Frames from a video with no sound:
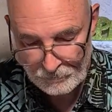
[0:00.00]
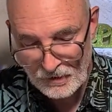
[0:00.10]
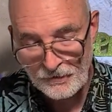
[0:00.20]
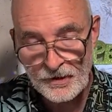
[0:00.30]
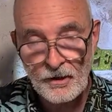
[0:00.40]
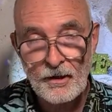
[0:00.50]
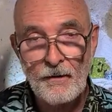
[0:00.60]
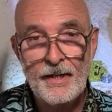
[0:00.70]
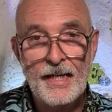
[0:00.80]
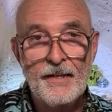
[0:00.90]
if you don't
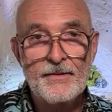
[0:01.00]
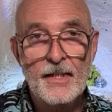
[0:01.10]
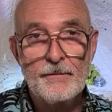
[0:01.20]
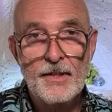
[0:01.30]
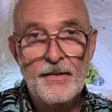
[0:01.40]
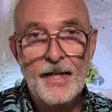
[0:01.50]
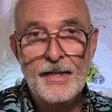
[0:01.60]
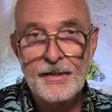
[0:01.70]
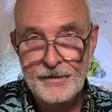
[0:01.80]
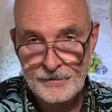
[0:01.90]
already have something to
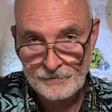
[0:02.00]
drink,